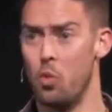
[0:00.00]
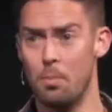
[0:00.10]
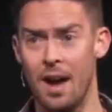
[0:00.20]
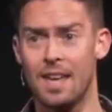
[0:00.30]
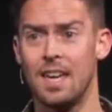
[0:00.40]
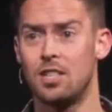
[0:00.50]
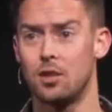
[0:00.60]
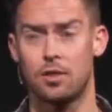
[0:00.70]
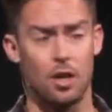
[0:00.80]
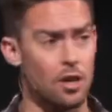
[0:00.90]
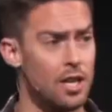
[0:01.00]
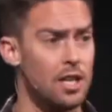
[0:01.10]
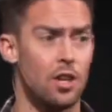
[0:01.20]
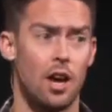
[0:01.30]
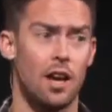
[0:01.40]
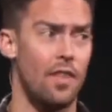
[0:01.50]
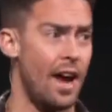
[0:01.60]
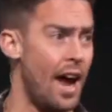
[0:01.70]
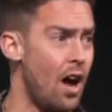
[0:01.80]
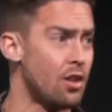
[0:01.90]
when my kids are 30, they're out of the
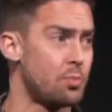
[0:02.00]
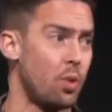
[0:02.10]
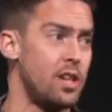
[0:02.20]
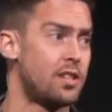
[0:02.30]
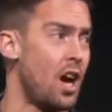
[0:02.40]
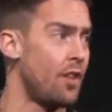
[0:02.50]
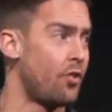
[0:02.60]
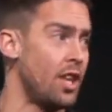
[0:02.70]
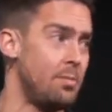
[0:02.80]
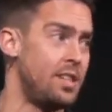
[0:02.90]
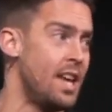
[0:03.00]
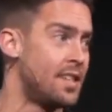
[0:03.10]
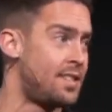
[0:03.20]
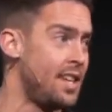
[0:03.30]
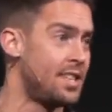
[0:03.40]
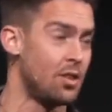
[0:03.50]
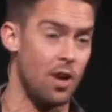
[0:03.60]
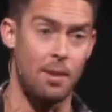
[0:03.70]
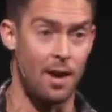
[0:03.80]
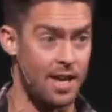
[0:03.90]
house. Praise God for the empty nest season,
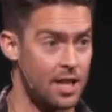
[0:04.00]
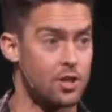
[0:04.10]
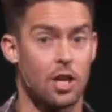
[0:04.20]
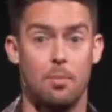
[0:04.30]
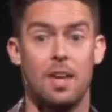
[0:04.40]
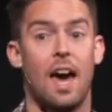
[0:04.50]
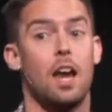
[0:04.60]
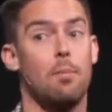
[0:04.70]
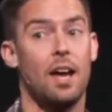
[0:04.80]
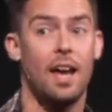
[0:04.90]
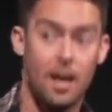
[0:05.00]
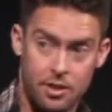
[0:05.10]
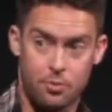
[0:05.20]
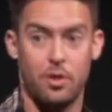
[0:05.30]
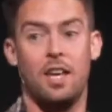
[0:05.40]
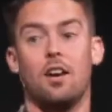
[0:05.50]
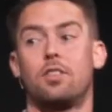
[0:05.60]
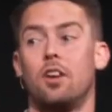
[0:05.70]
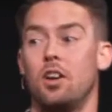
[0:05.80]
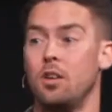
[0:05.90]
right? My kids are going to be out of my house when they are
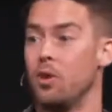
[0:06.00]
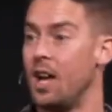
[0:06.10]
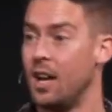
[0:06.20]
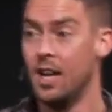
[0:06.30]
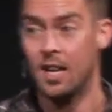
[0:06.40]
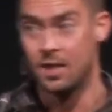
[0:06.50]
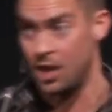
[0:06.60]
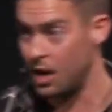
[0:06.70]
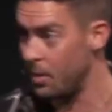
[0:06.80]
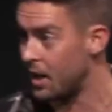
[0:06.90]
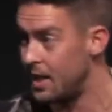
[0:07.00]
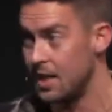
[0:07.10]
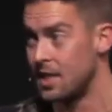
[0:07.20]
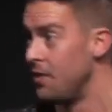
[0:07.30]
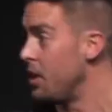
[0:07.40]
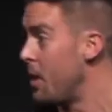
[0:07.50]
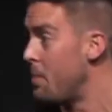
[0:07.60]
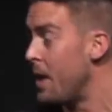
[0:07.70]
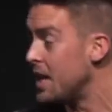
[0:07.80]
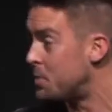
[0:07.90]
30. We're not talking about kids living in my
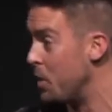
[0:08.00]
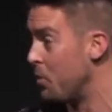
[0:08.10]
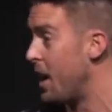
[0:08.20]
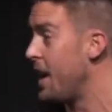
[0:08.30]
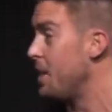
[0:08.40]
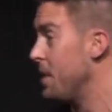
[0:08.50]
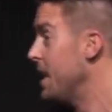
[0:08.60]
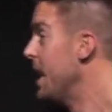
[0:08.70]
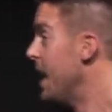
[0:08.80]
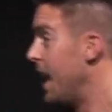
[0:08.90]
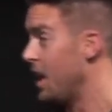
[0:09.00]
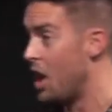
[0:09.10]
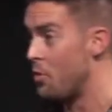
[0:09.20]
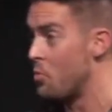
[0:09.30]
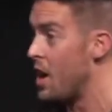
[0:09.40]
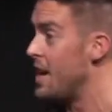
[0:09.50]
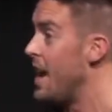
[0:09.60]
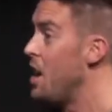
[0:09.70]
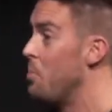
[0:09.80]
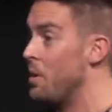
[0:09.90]
basement, right? I mean, I love them right
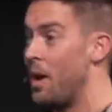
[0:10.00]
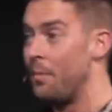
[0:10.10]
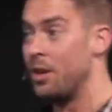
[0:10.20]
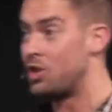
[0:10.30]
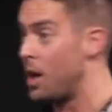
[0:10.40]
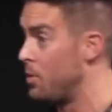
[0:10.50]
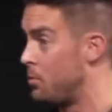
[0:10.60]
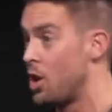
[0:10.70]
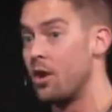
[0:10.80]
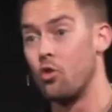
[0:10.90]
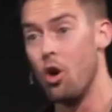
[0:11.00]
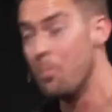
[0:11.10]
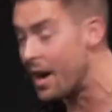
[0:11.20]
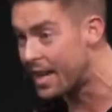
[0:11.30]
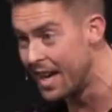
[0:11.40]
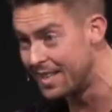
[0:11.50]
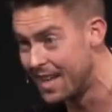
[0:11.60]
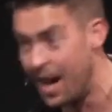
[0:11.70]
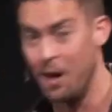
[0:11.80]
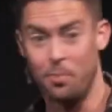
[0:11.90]
now, but I'm, try, I'm trying to grow my
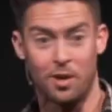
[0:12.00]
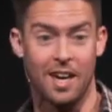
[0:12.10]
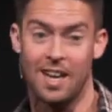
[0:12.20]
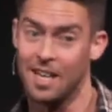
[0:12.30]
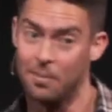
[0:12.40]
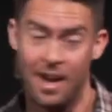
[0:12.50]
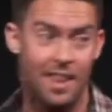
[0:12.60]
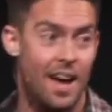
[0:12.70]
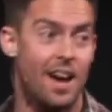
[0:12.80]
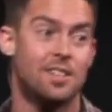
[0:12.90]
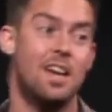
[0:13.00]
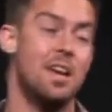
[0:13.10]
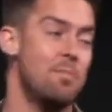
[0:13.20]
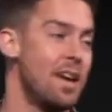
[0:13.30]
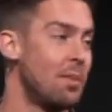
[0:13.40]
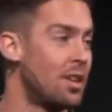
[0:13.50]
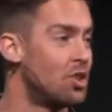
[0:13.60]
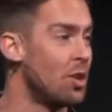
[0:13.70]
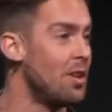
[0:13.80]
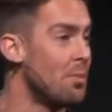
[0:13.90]
kids up, okay? Get them out of the house, make them
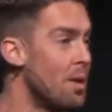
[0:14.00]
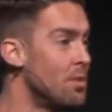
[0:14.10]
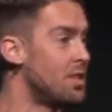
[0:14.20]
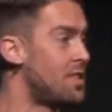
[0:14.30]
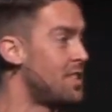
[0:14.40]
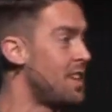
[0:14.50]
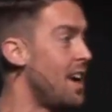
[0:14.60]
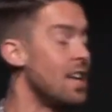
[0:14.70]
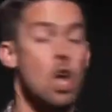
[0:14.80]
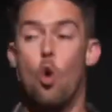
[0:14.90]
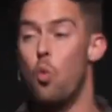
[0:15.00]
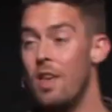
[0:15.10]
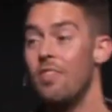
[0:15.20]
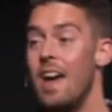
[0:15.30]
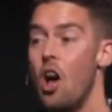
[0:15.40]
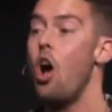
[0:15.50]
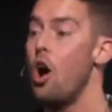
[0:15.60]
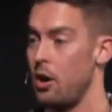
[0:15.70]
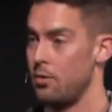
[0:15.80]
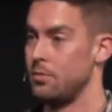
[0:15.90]
contributing members of society. When they
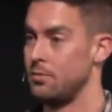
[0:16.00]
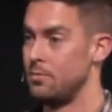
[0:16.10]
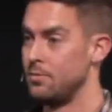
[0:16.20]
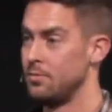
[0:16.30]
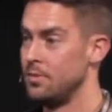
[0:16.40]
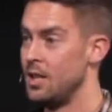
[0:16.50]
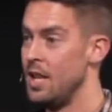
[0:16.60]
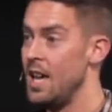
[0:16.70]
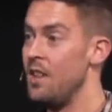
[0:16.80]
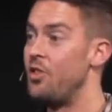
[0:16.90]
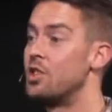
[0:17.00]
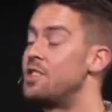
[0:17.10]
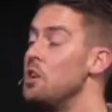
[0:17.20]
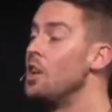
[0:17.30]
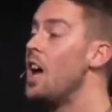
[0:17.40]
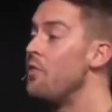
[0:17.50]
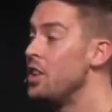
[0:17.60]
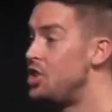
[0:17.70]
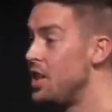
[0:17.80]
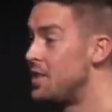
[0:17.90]
are, and if they're still loving
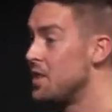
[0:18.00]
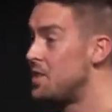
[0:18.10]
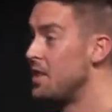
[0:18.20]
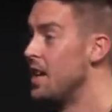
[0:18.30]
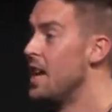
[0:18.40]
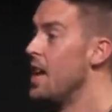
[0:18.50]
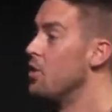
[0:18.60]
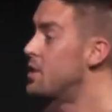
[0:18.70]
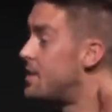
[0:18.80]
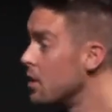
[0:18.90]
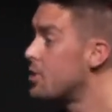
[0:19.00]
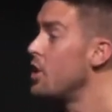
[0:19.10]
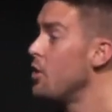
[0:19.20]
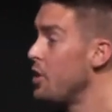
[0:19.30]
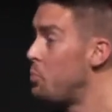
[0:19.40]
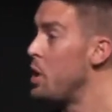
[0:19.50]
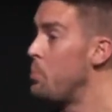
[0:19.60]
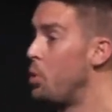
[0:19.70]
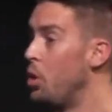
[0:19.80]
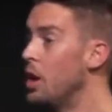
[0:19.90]
Jesus and they're still serving
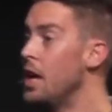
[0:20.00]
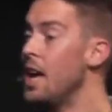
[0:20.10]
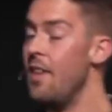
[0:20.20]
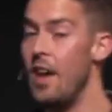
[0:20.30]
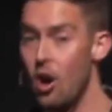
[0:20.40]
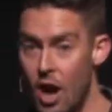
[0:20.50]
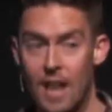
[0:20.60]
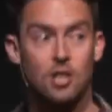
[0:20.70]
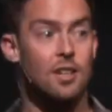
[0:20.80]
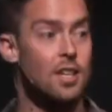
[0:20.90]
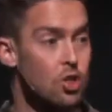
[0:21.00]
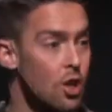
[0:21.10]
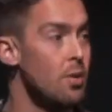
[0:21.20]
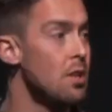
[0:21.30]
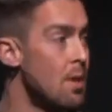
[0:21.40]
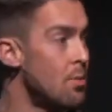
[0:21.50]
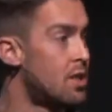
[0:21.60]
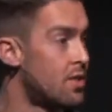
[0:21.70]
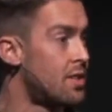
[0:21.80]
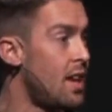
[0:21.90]
people and they are actually contributing members
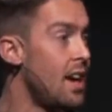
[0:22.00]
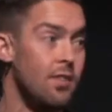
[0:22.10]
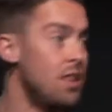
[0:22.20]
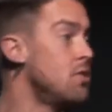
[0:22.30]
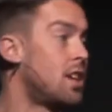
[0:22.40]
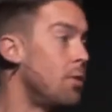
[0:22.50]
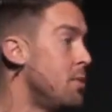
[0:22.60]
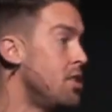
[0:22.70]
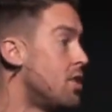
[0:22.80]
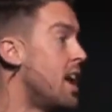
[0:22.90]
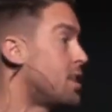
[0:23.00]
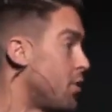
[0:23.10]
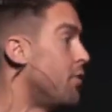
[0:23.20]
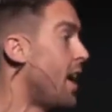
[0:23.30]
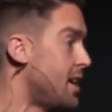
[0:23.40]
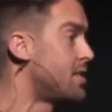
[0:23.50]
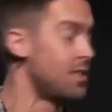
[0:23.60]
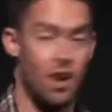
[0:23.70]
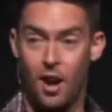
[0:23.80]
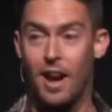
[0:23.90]
of society, then you can come to me and you can ask for advice.
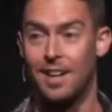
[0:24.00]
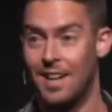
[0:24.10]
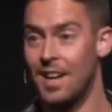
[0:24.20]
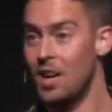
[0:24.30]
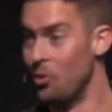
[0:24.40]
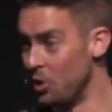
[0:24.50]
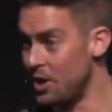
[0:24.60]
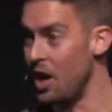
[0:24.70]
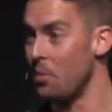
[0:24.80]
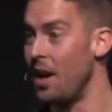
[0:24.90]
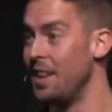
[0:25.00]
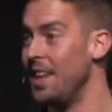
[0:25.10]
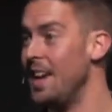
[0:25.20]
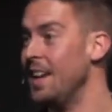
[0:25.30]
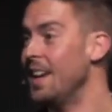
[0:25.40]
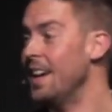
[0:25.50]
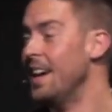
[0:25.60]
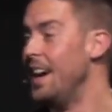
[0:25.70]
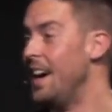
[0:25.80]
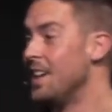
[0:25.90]
All right? We'll talk about it then.
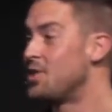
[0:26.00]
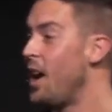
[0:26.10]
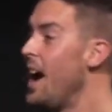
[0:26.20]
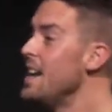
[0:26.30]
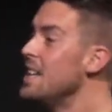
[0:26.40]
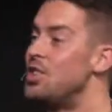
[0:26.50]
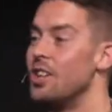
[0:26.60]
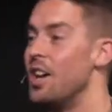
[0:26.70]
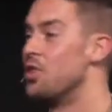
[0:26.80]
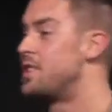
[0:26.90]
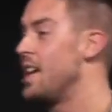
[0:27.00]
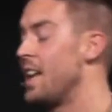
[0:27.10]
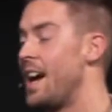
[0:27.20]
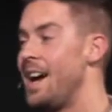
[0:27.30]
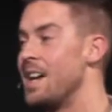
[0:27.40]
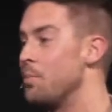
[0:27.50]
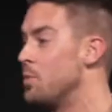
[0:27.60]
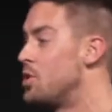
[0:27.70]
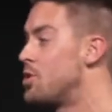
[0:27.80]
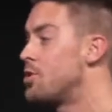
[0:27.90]
Uh, so I need you to understand like, I am
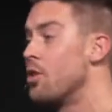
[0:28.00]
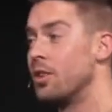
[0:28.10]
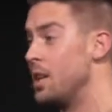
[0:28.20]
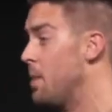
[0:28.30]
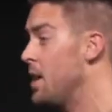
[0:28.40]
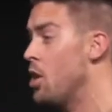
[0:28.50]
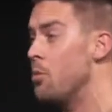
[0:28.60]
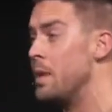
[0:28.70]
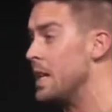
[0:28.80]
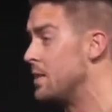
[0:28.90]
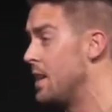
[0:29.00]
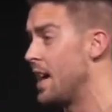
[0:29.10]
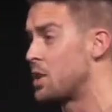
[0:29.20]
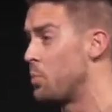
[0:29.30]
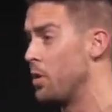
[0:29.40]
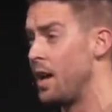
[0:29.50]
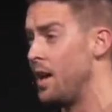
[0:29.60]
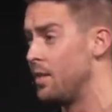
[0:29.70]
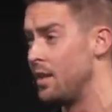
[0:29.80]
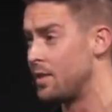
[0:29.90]
certainly by no means an expert
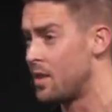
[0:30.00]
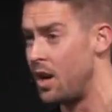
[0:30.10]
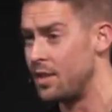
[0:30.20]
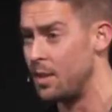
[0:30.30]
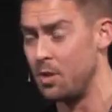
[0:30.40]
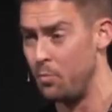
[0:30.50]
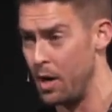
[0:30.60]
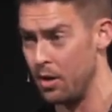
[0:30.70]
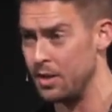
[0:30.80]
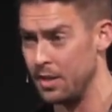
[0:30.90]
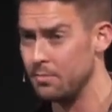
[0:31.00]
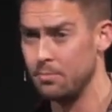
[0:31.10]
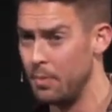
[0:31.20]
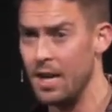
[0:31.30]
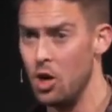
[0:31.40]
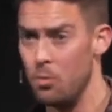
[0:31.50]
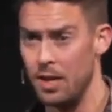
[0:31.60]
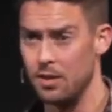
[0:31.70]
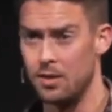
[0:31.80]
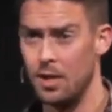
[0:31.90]
at this concept of parenting. By no
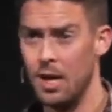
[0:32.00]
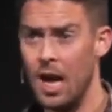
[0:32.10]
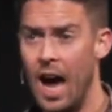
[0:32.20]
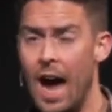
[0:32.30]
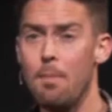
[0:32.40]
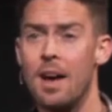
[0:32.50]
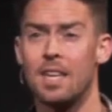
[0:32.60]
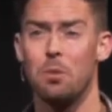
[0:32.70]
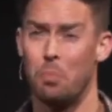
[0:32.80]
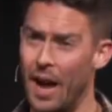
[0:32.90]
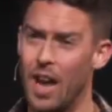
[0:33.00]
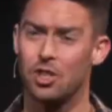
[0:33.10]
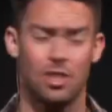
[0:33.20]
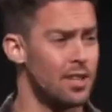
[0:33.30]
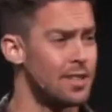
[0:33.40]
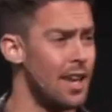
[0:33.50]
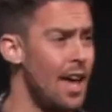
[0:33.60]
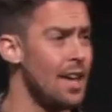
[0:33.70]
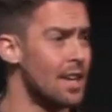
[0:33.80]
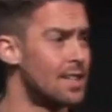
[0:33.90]
means. I might get passionate
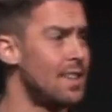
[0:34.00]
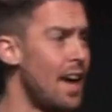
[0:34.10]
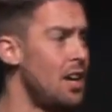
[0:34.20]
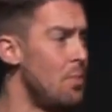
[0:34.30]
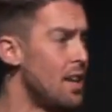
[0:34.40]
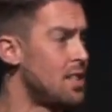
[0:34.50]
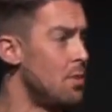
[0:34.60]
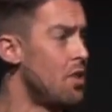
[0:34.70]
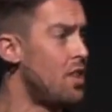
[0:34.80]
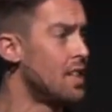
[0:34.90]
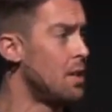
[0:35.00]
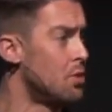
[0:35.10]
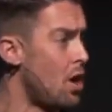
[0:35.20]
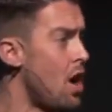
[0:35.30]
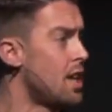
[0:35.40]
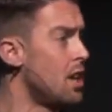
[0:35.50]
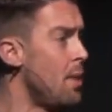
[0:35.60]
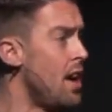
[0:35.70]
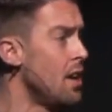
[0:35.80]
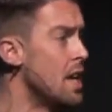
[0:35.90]
today and excited about some of the things I'm talking
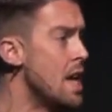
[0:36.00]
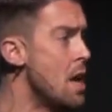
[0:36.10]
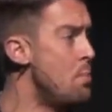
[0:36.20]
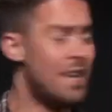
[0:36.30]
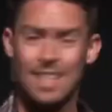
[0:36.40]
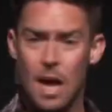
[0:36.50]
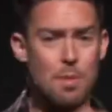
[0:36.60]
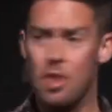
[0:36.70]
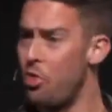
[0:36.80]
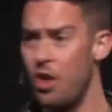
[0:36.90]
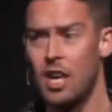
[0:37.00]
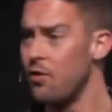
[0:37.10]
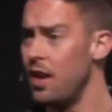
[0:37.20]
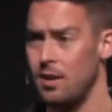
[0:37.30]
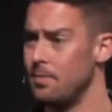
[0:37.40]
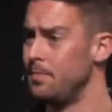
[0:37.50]
about because I'm in the thick of it.